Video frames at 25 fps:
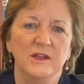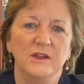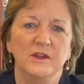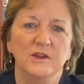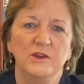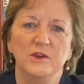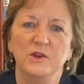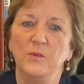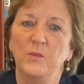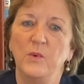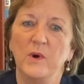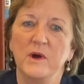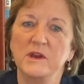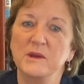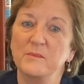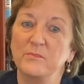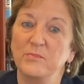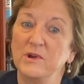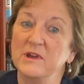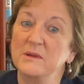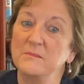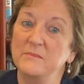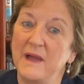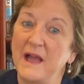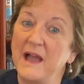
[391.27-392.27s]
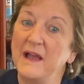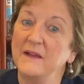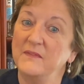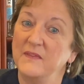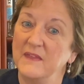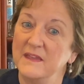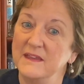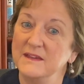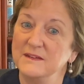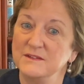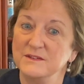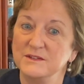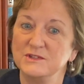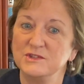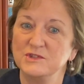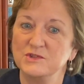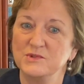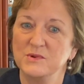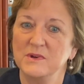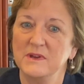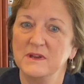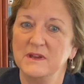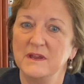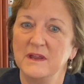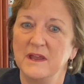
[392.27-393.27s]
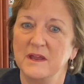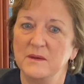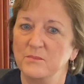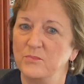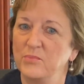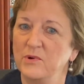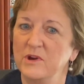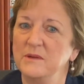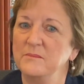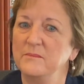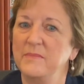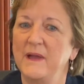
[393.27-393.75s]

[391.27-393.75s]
"You want to bring back the industry and bring